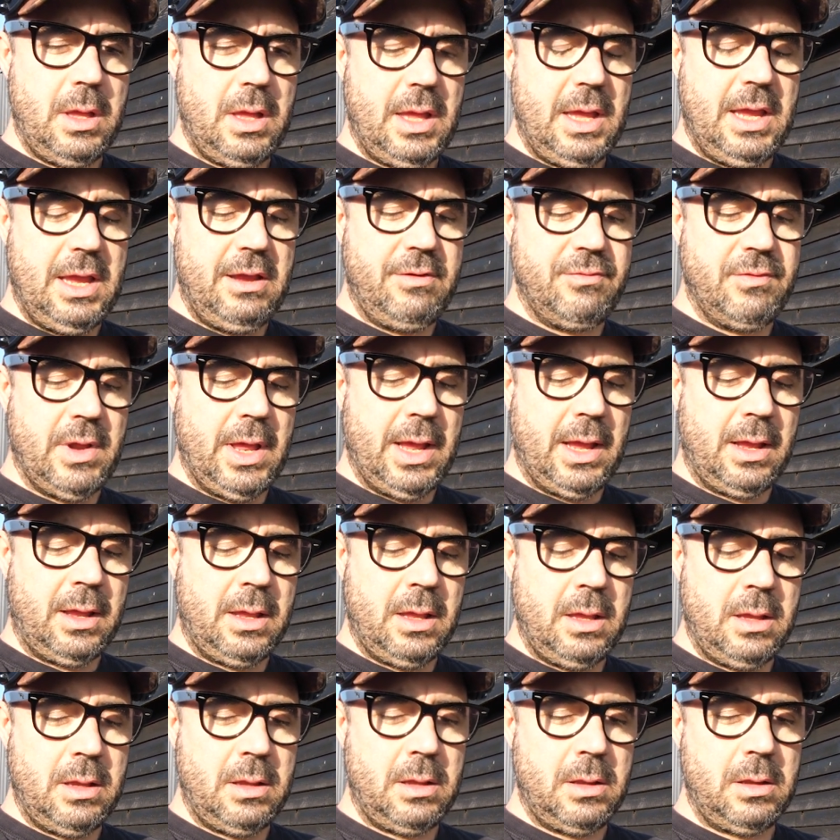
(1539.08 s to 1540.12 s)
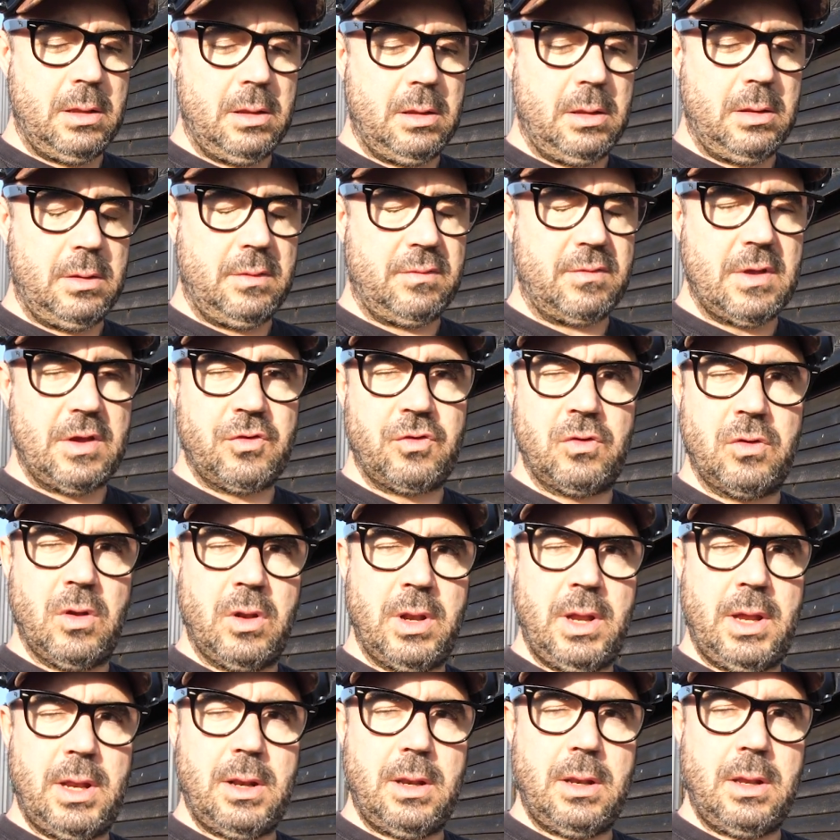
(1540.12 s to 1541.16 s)
evening session
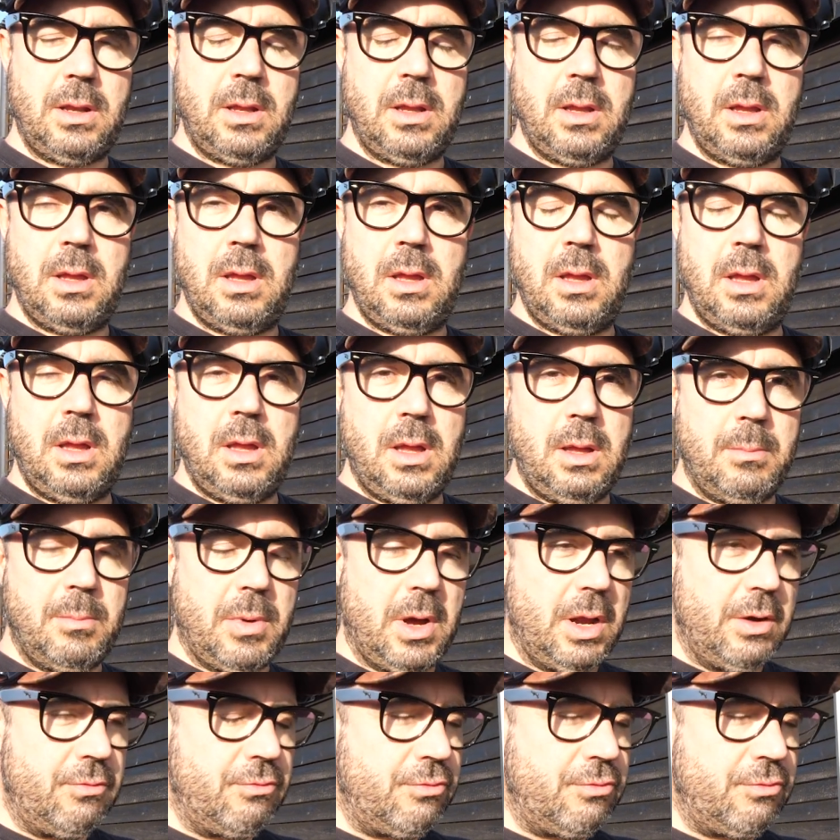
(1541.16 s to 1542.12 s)
on it, but I